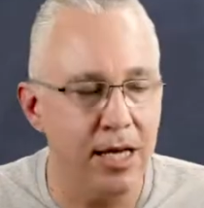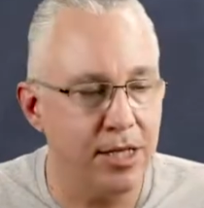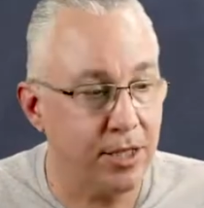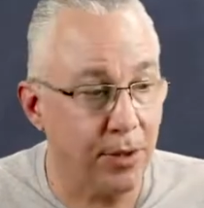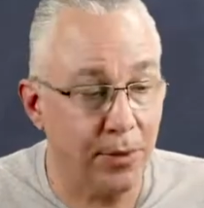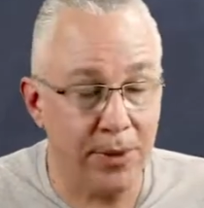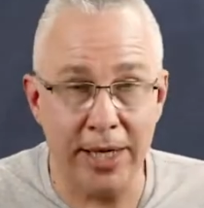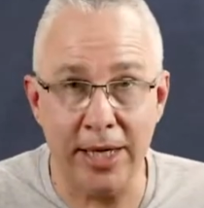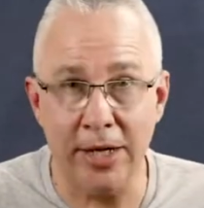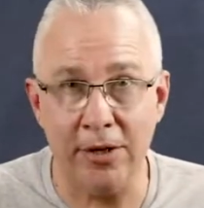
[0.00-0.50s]

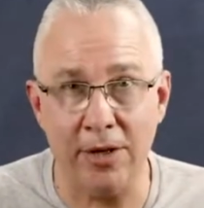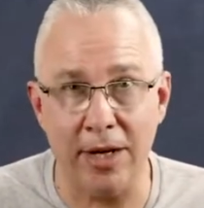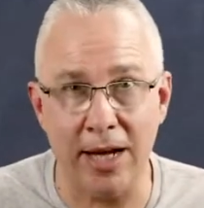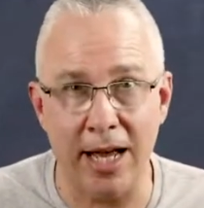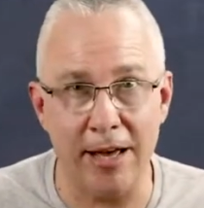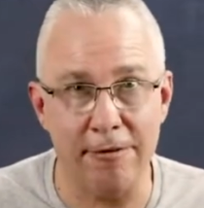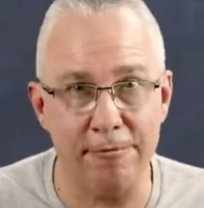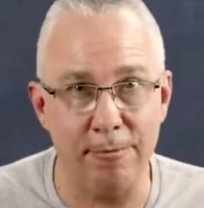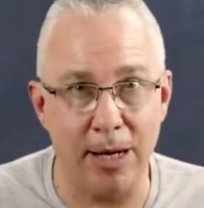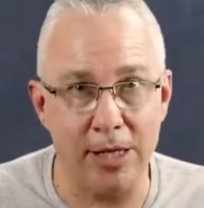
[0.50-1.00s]
So here I
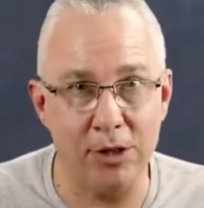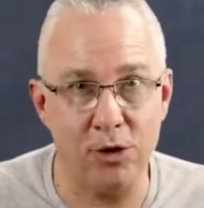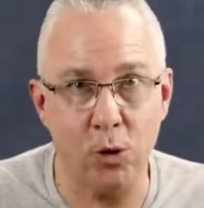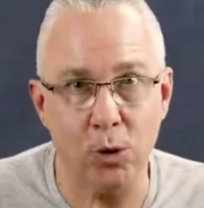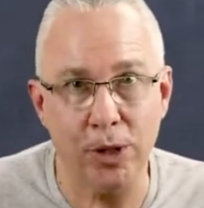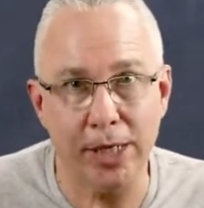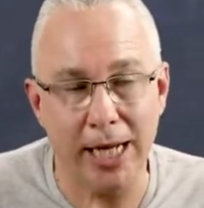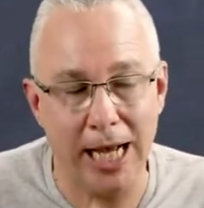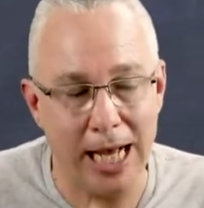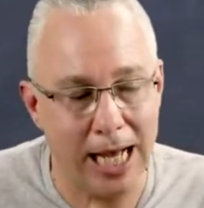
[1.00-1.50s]
have my
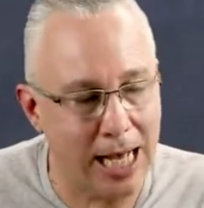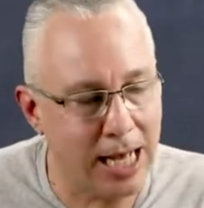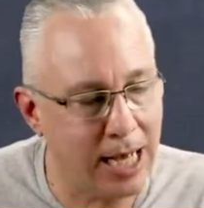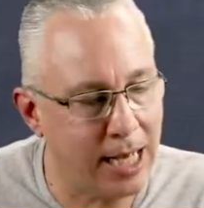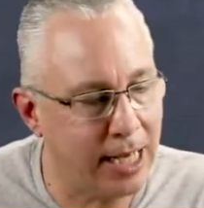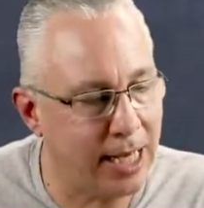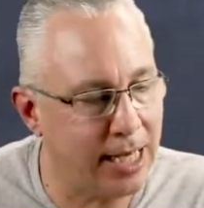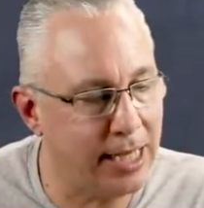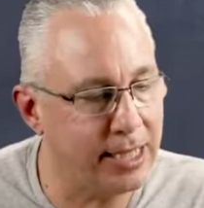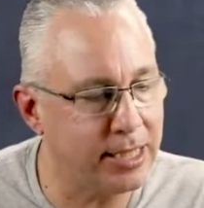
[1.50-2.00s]
toy
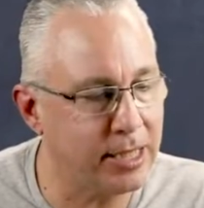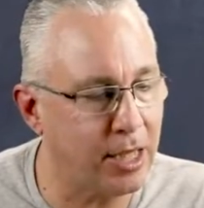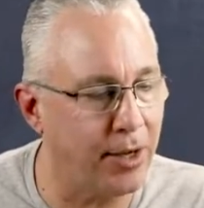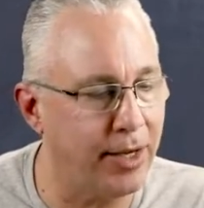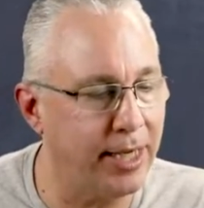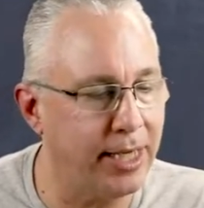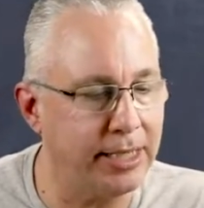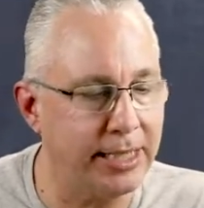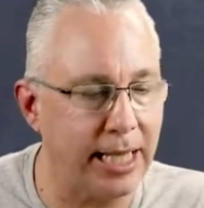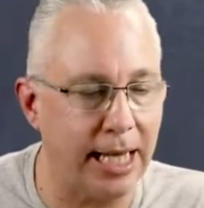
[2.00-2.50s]
car and it's
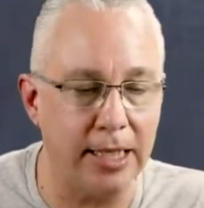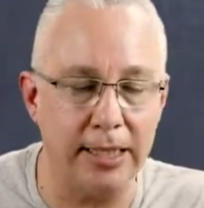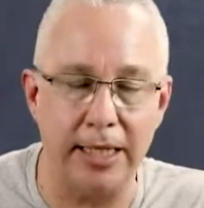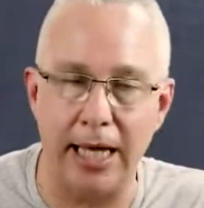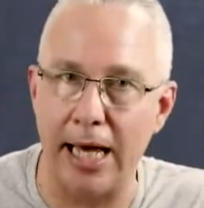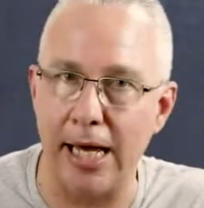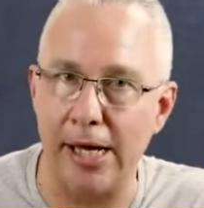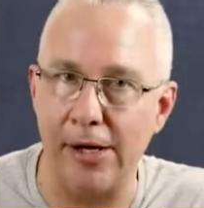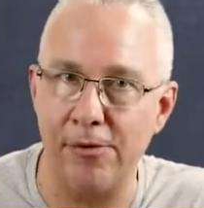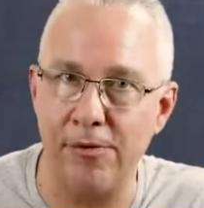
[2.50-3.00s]
going
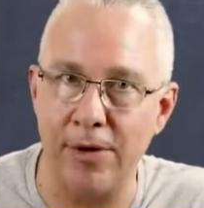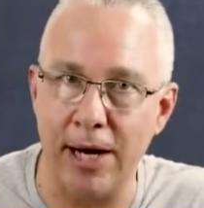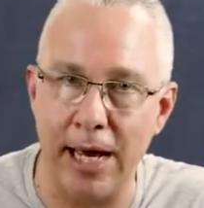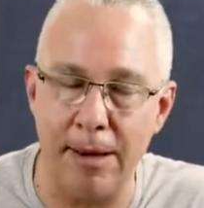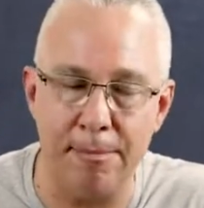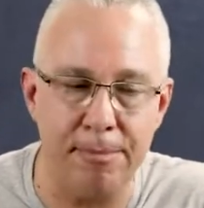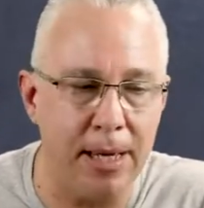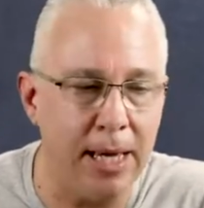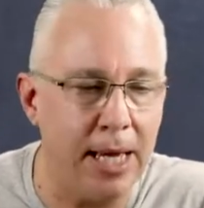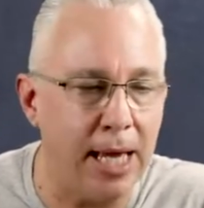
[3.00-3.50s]
down a
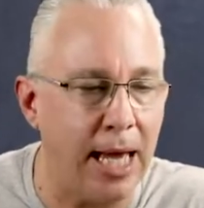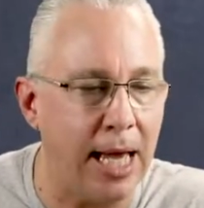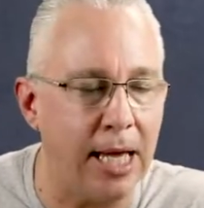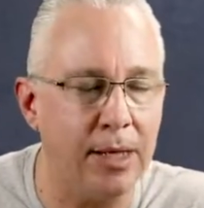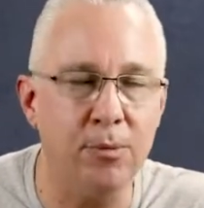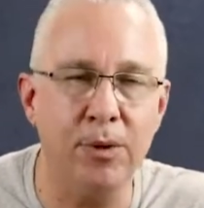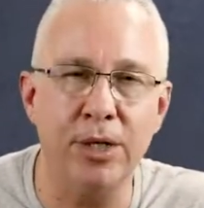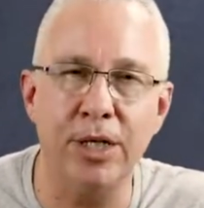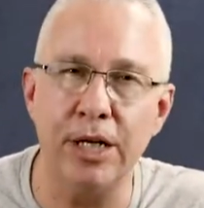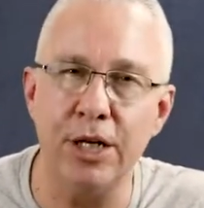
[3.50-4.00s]
ramp,
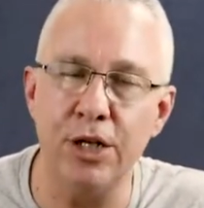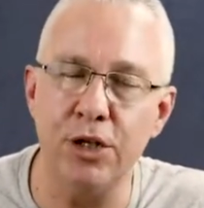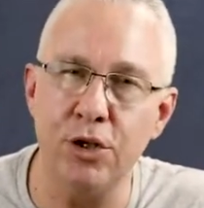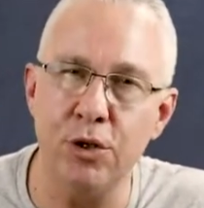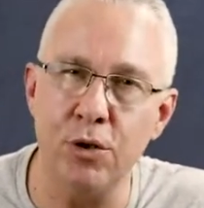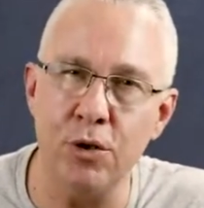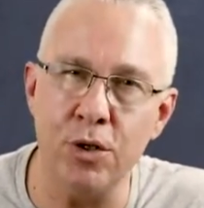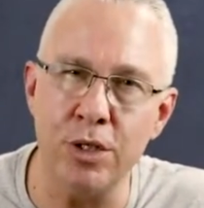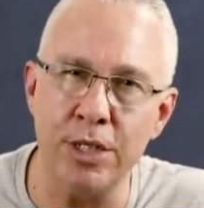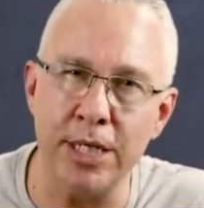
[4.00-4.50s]
and we're going to
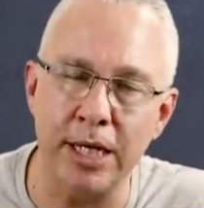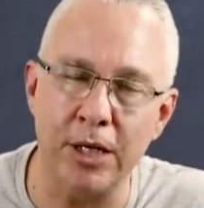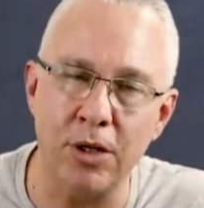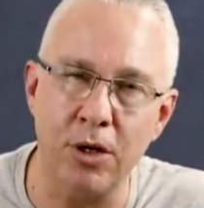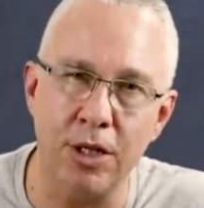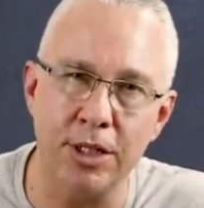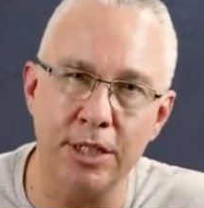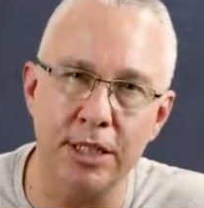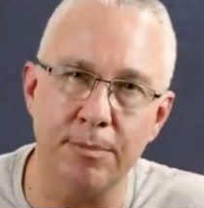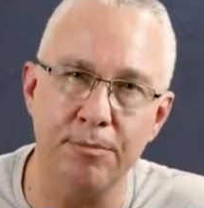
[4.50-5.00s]
use our
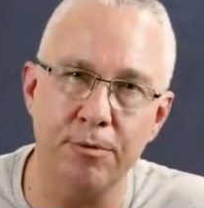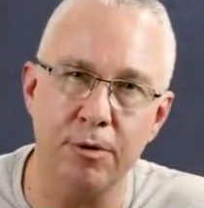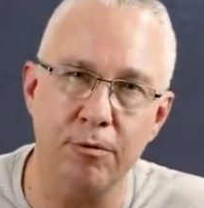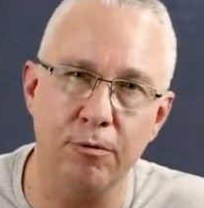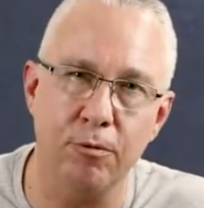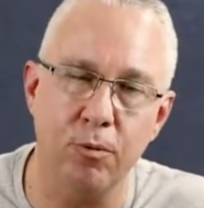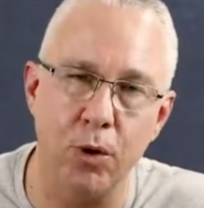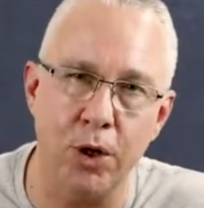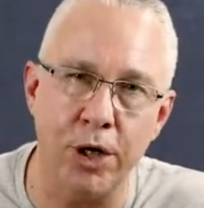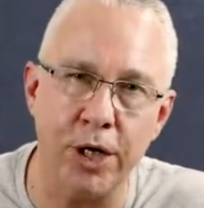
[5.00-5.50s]
concept
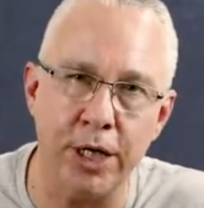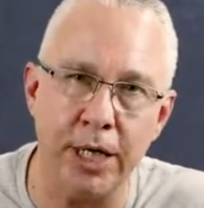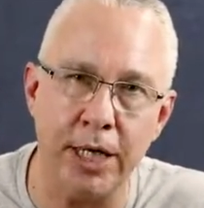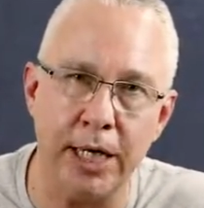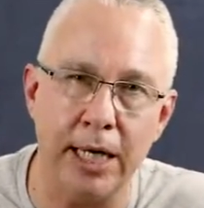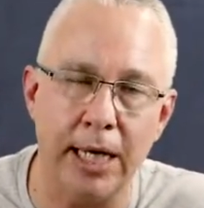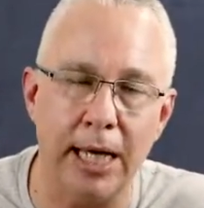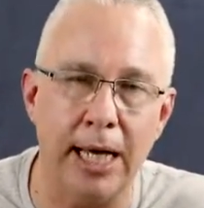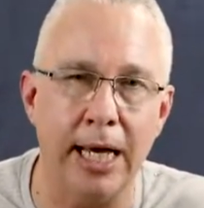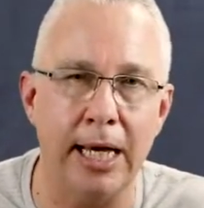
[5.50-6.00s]
of
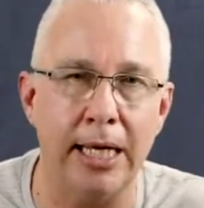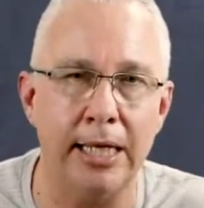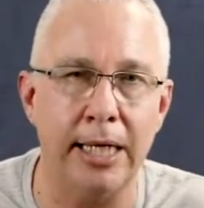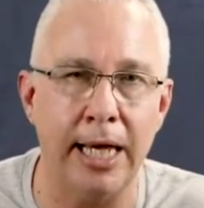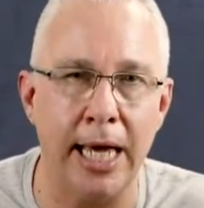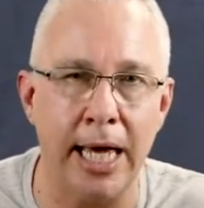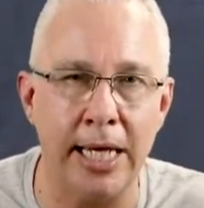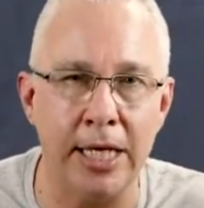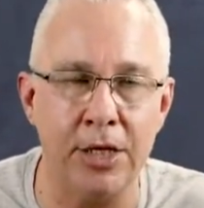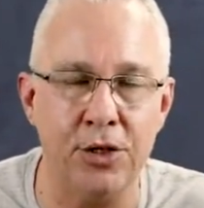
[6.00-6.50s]
work and
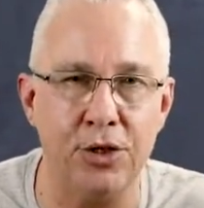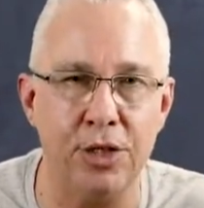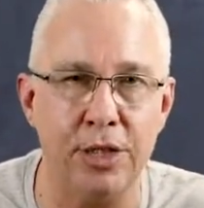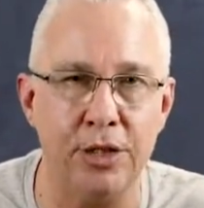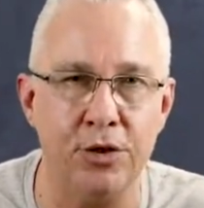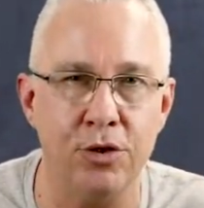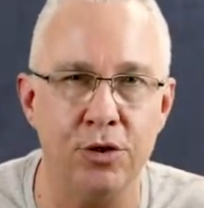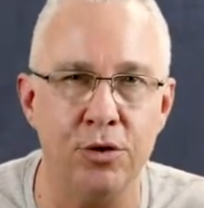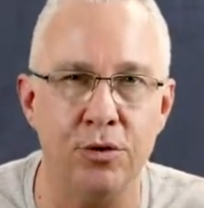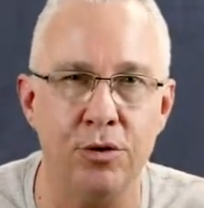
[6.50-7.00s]

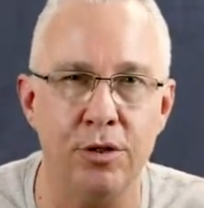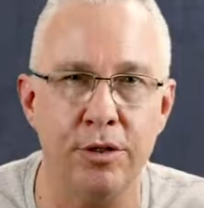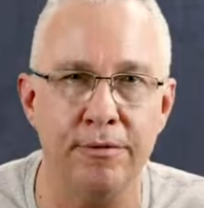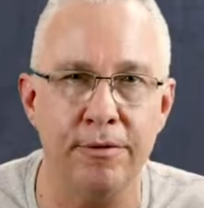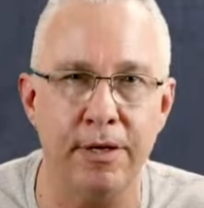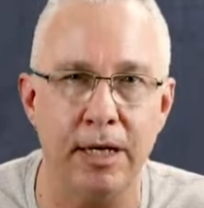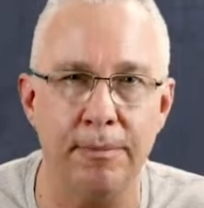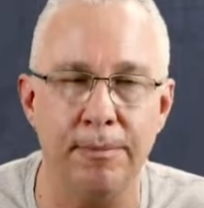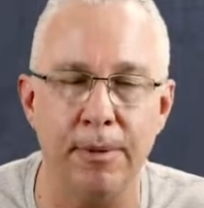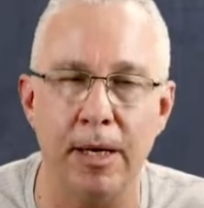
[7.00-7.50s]
energy to
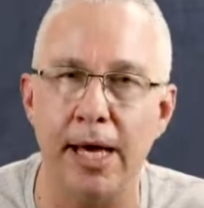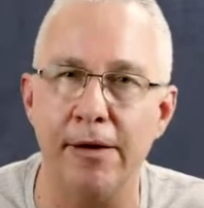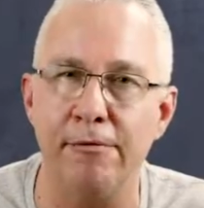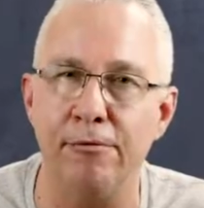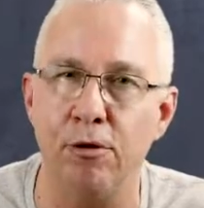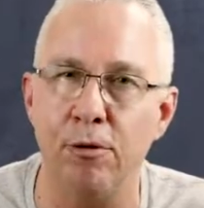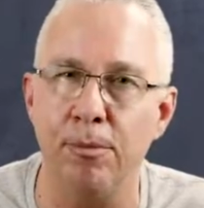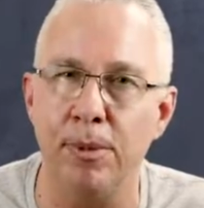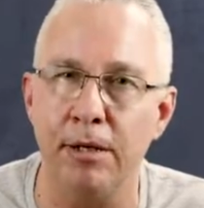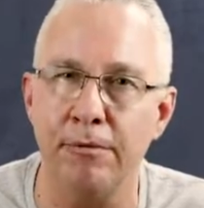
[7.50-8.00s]
develop a
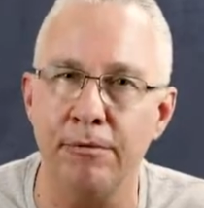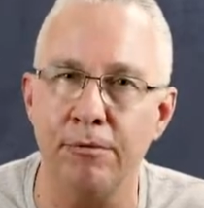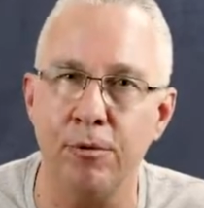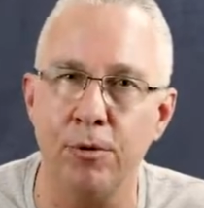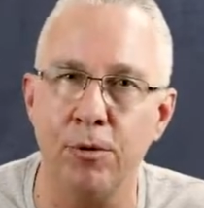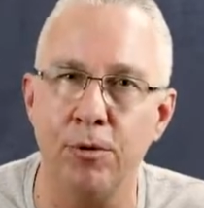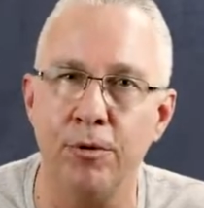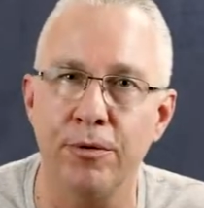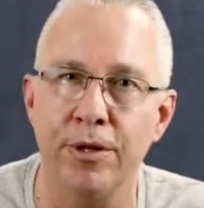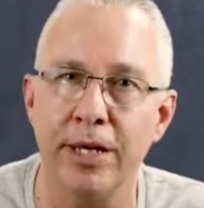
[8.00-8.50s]
formula
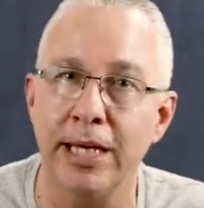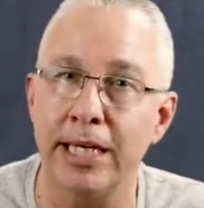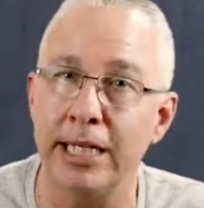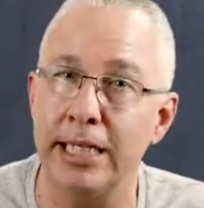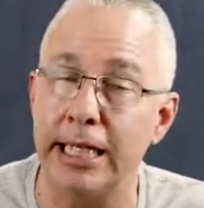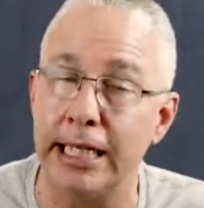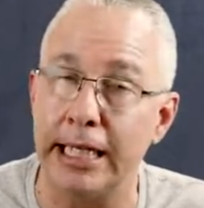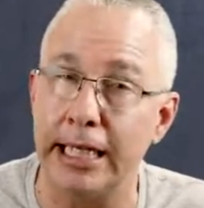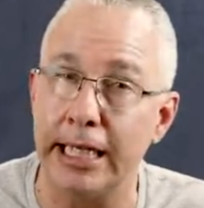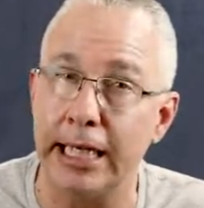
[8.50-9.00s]
for the
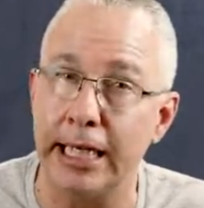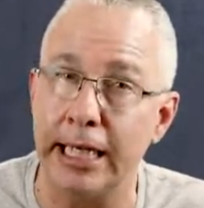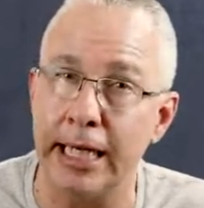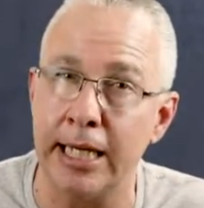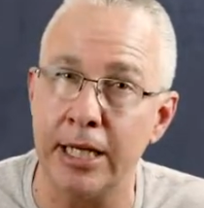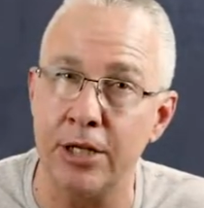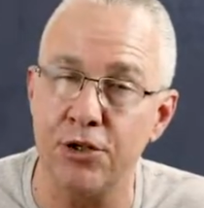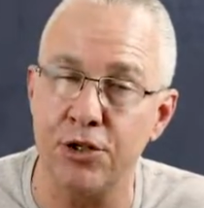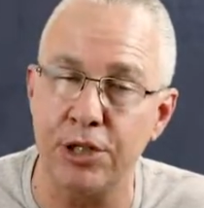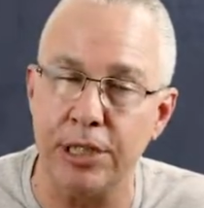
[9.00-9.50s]
kinetic
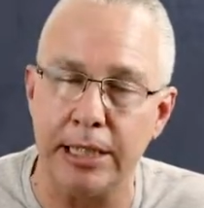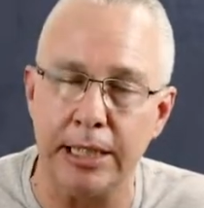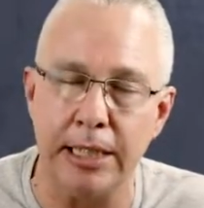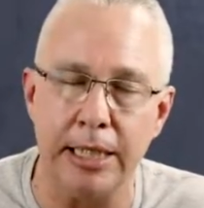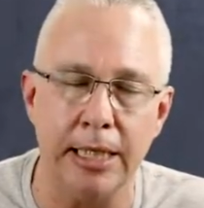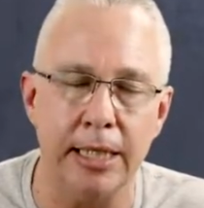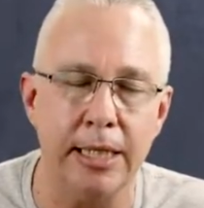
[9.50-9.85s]
energy.